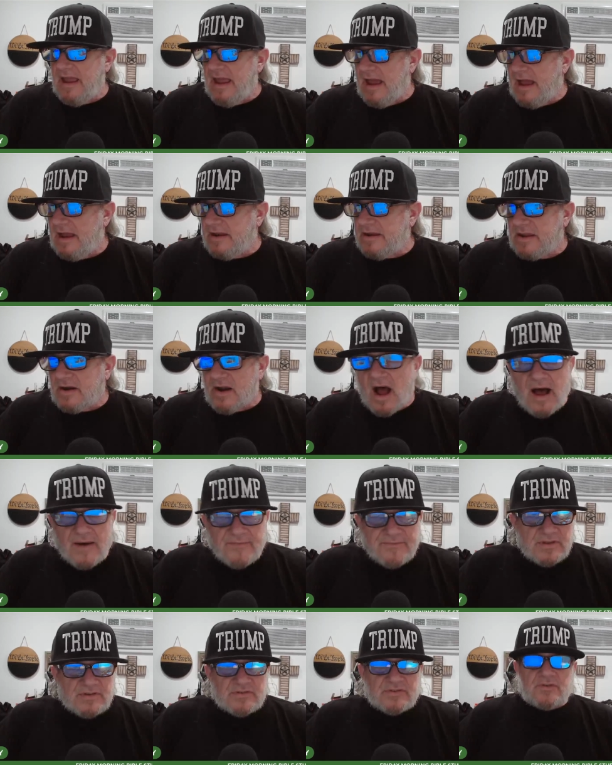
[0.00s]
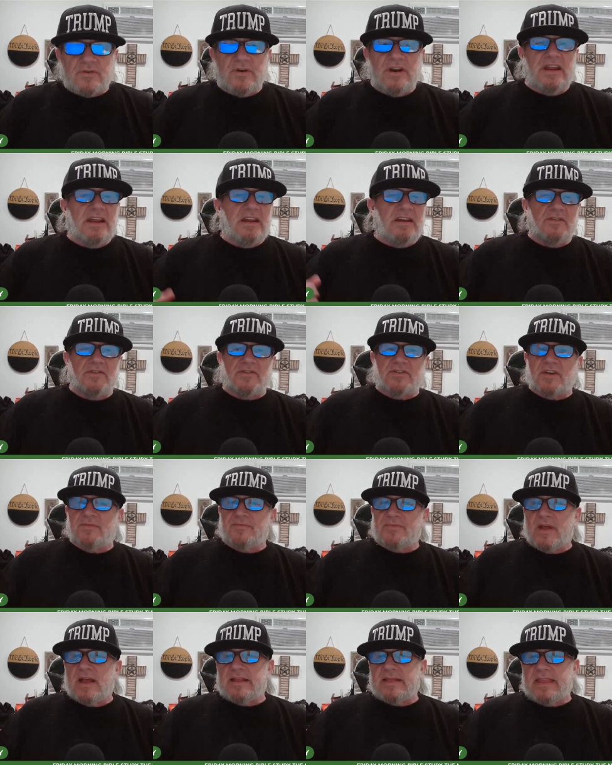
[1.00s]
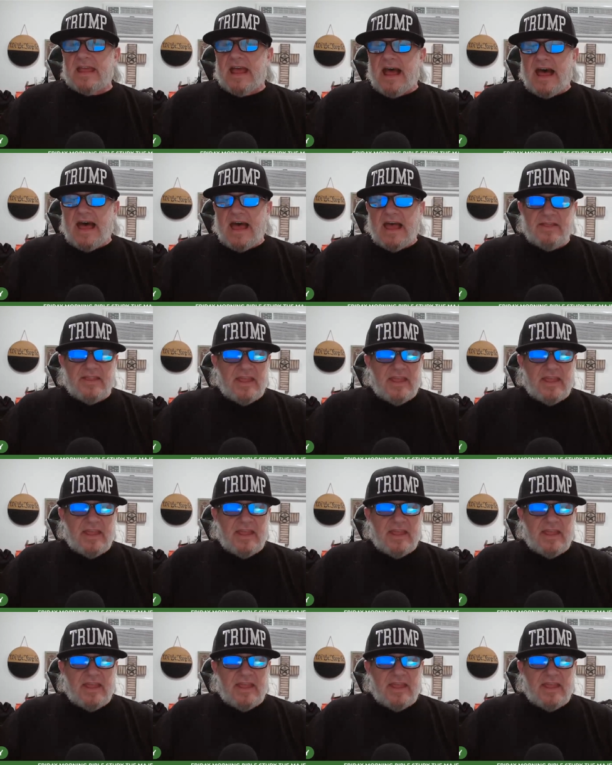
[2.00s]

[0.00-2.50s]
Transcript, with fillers: and get off the street and stuff like that.